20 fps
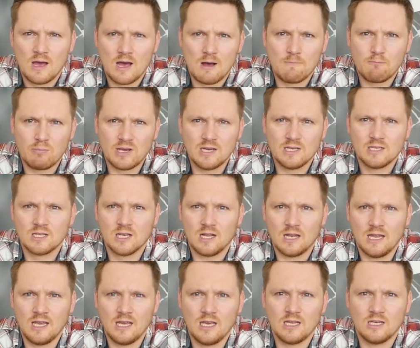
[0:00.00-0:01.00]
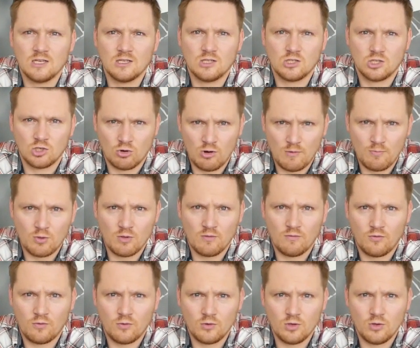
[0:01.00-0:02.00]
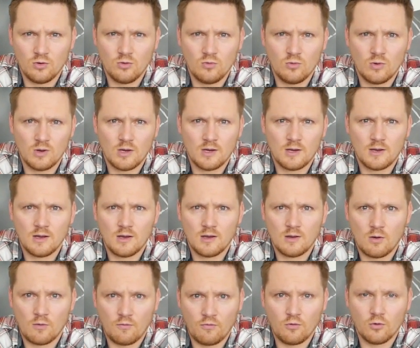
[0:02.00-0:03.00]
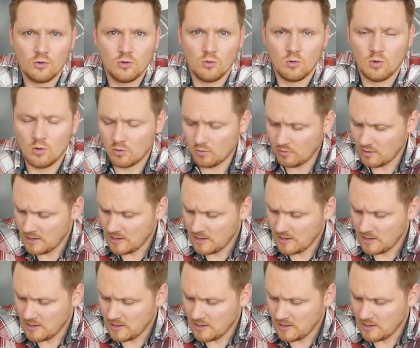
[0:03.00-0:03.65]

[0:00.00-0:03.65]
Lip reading: I'll place a link in the description for you all.